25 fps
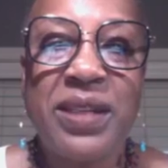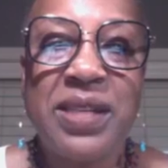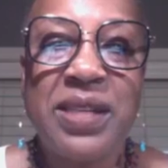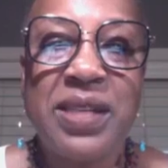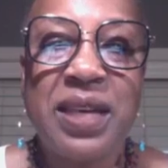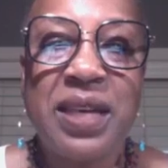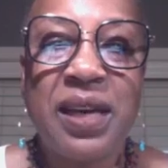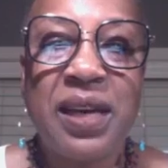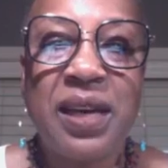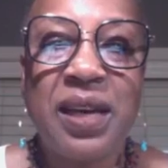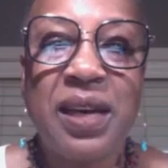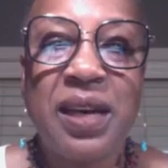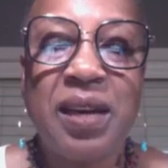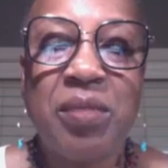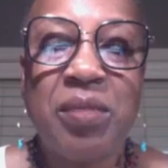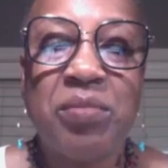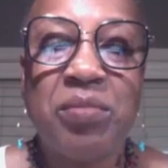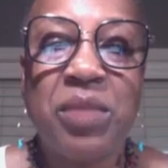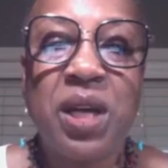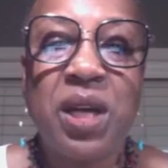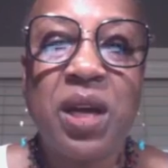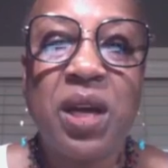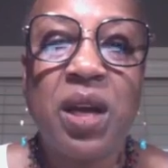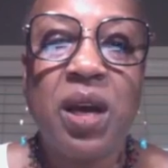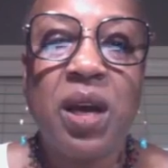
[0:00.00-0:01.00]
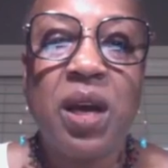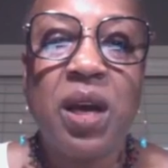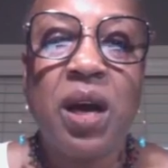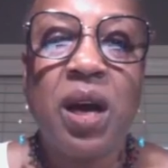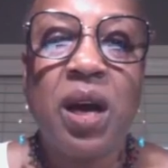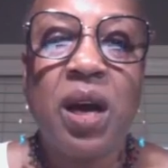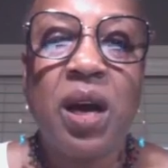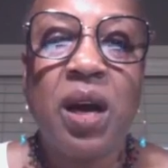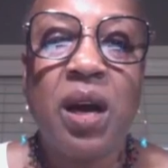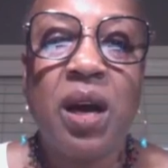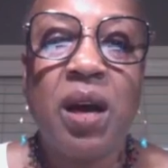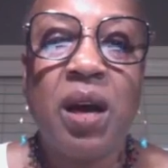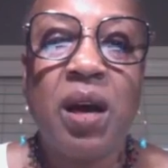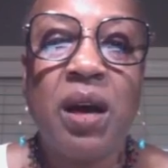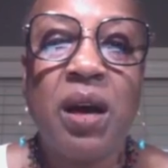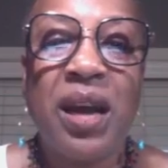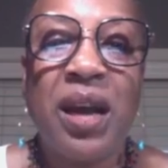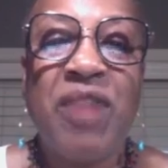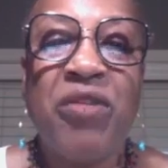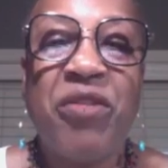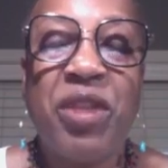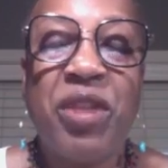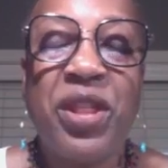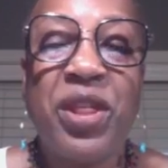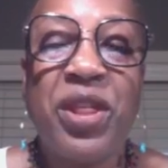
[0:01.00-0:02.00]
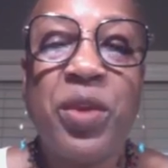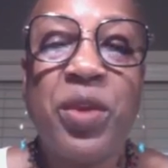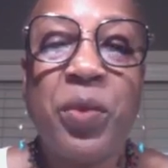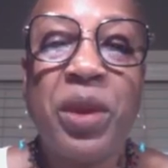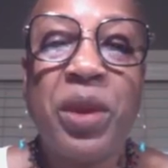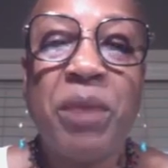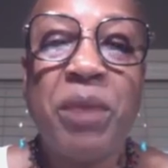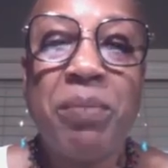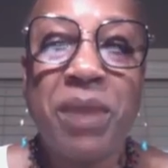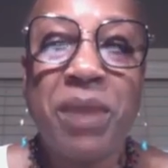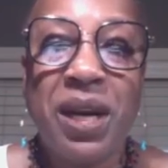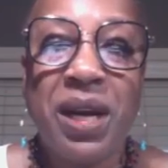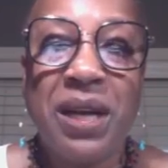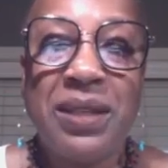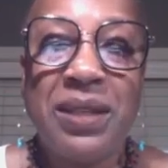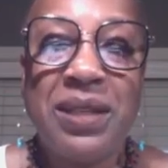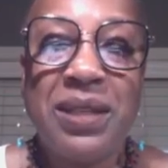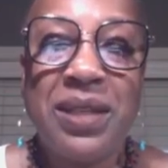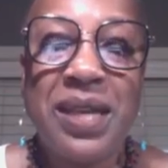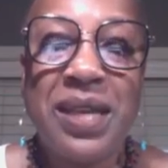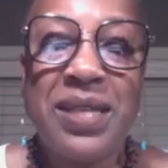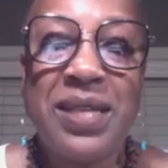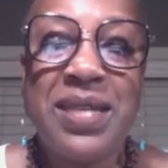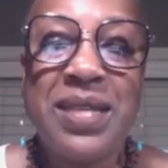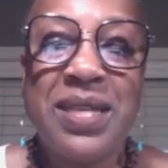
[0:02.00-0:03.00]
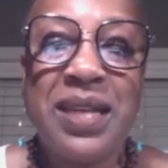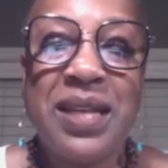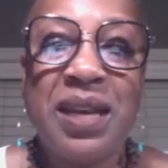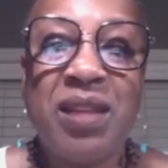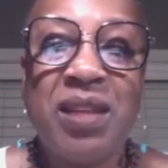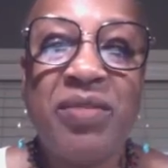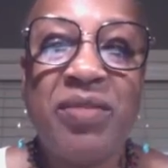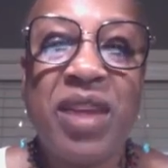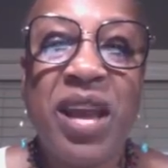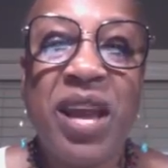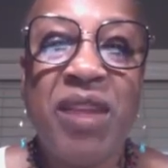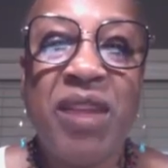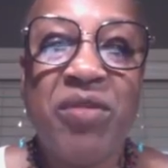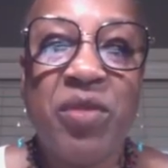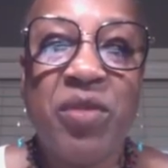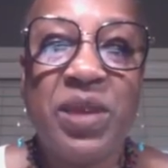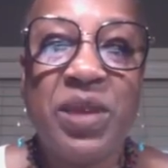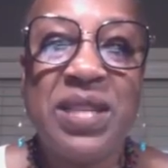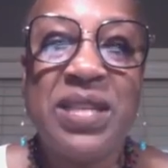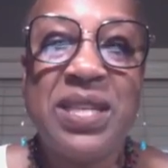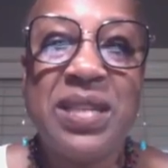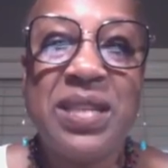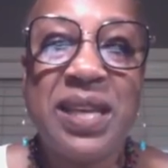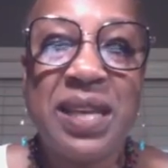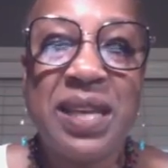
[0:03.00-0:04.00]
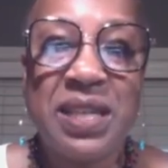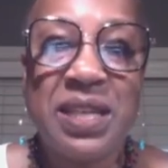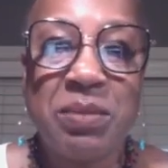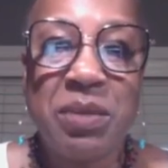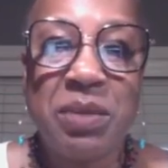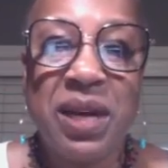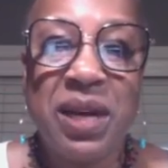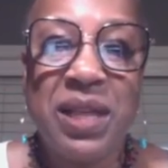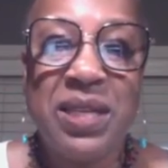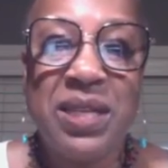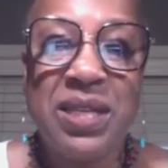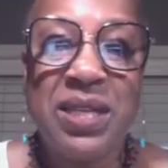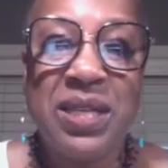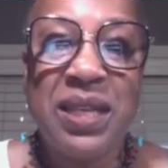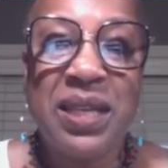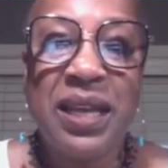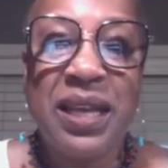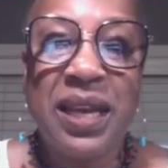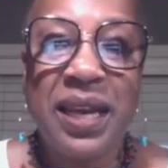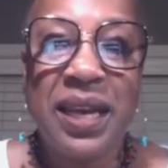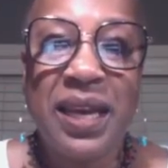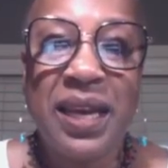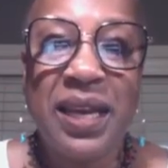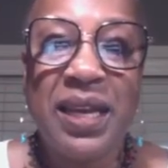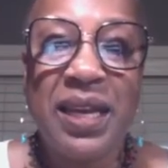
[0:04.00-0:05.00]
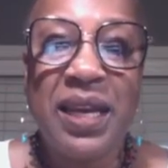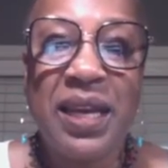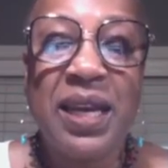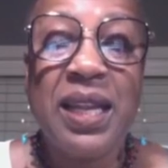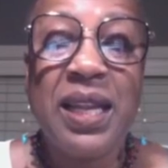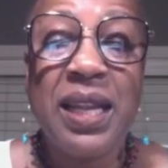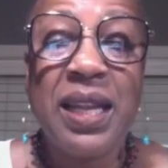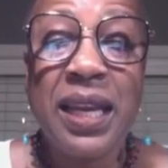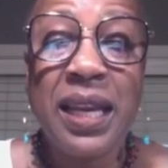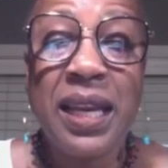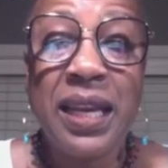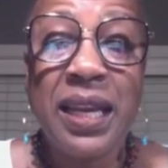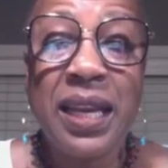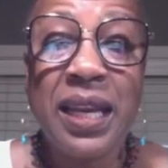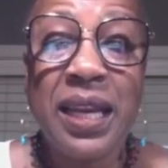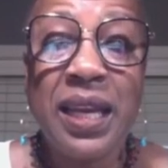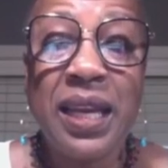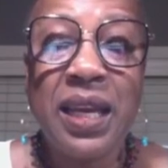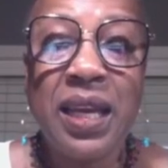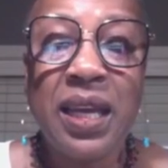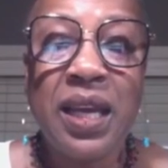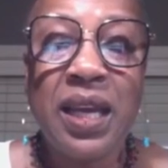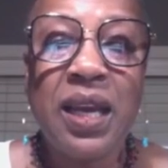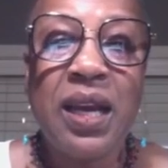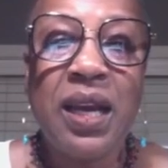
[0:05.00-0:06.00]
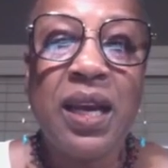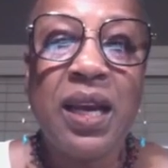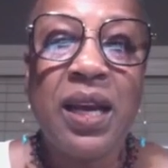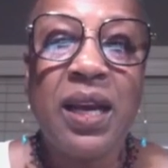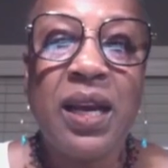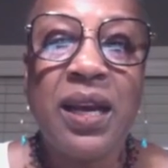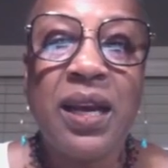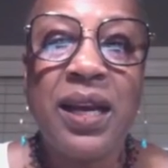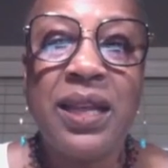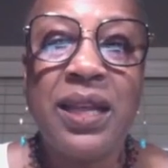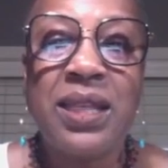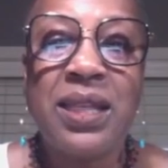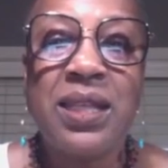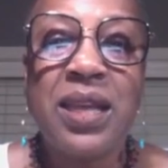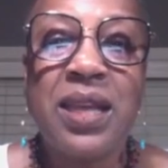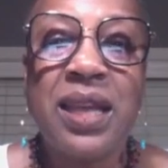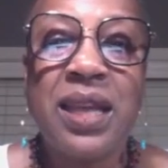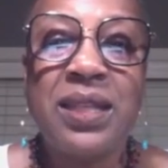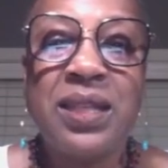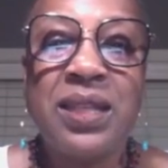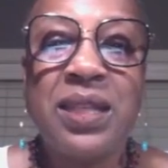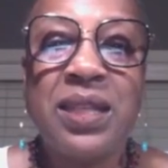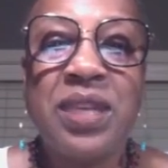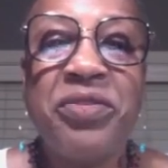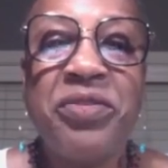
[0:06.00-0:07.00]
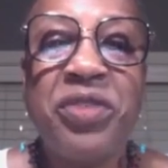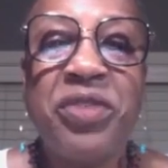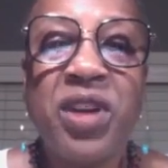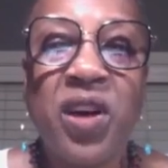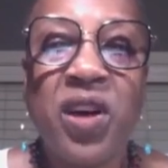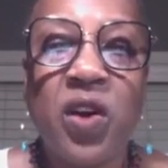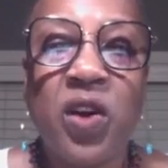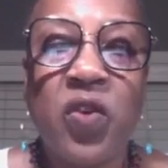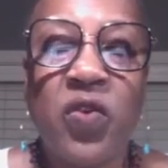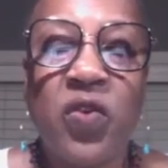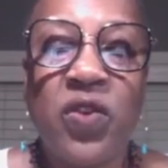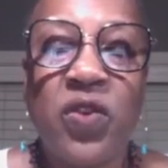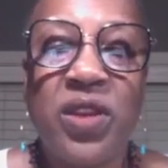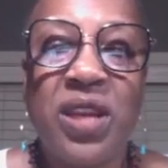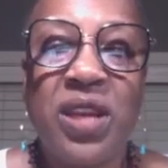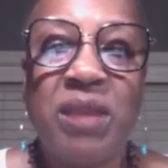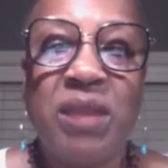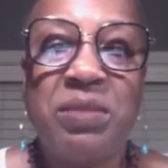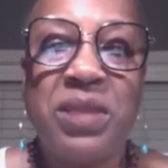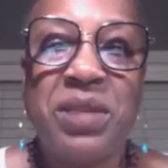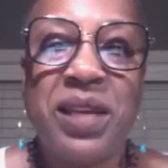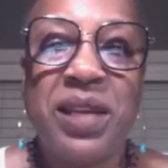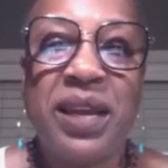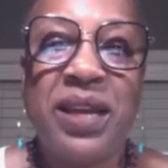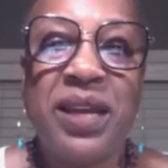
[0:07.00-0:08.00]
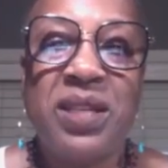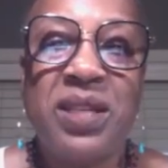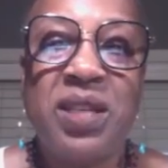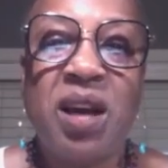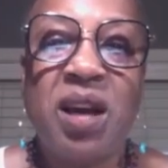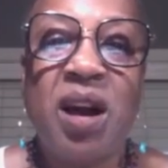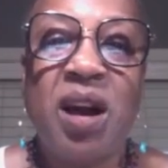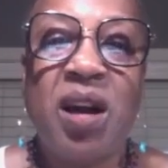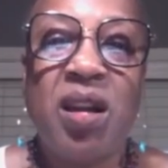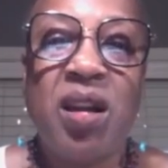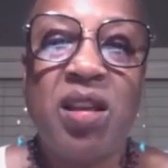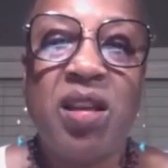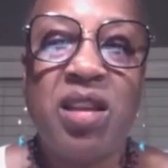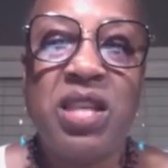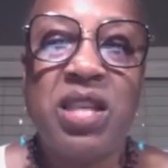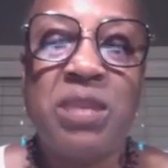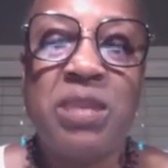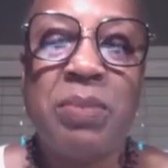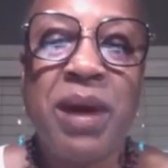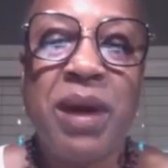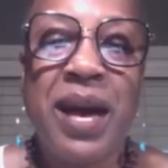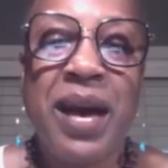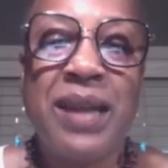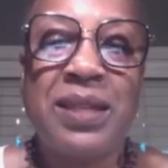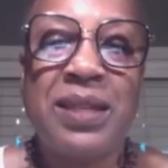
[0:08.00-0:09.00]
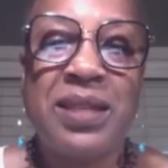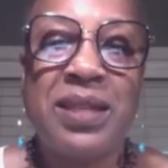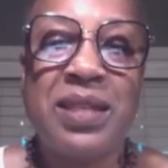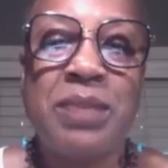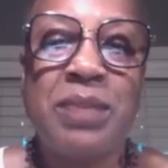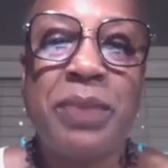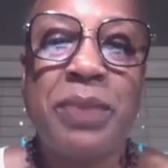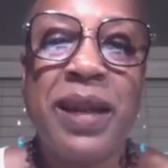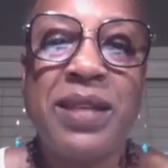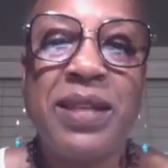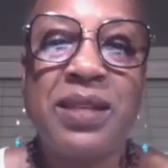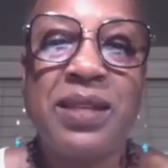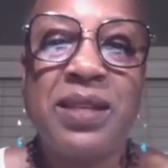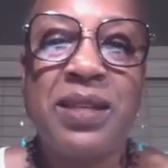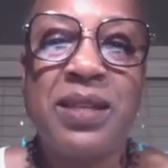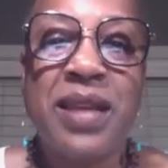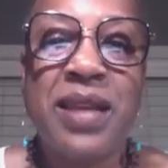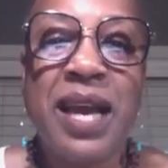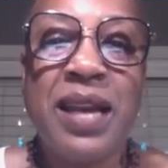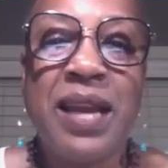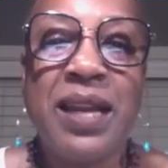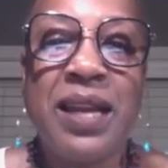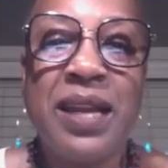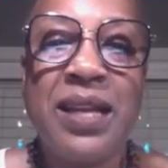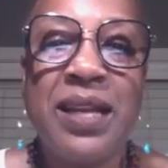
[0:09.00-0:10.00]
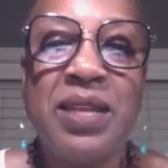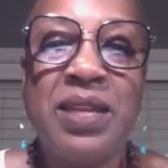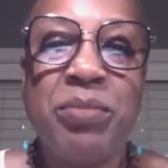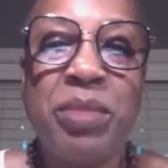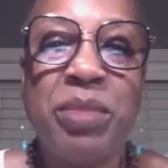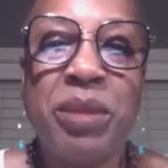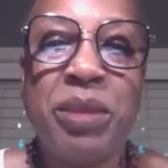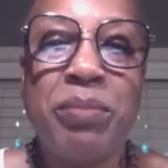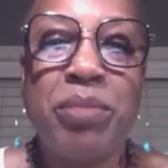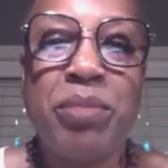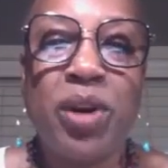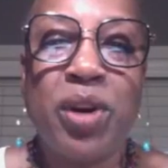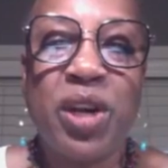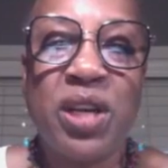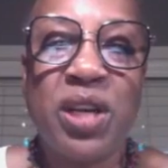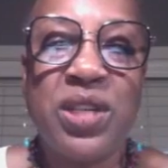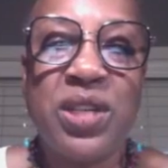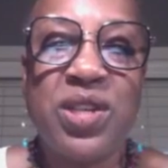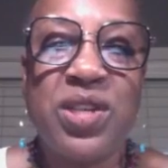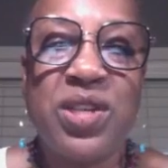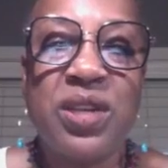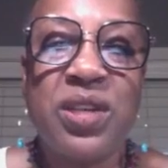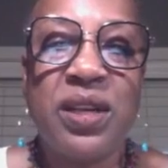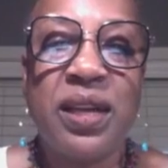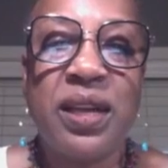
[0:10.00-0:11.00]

come every 3 months instead of every 6 months to get a cleaning. It's difficult for them to get to all of the spots and spaces that need to be brushed